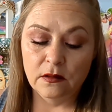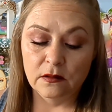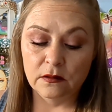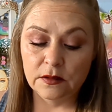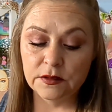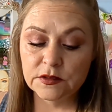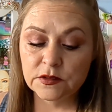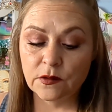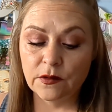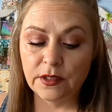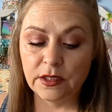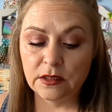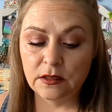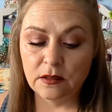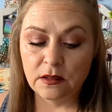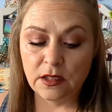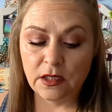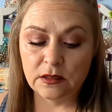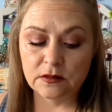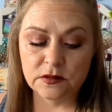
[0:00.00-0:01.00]
Let's go ahead
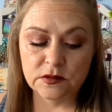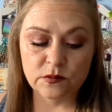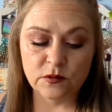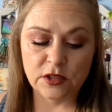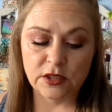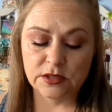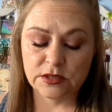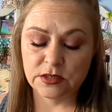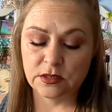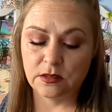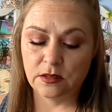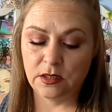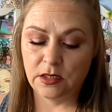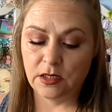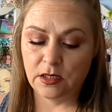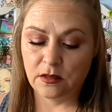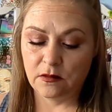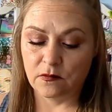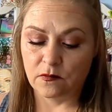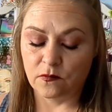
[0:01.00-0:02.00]
and swatch
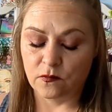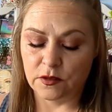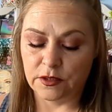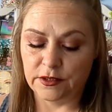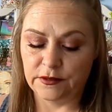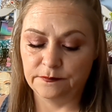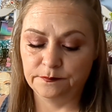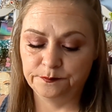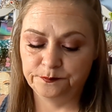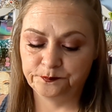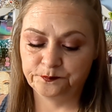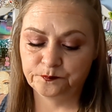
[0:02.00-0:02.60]
the other one.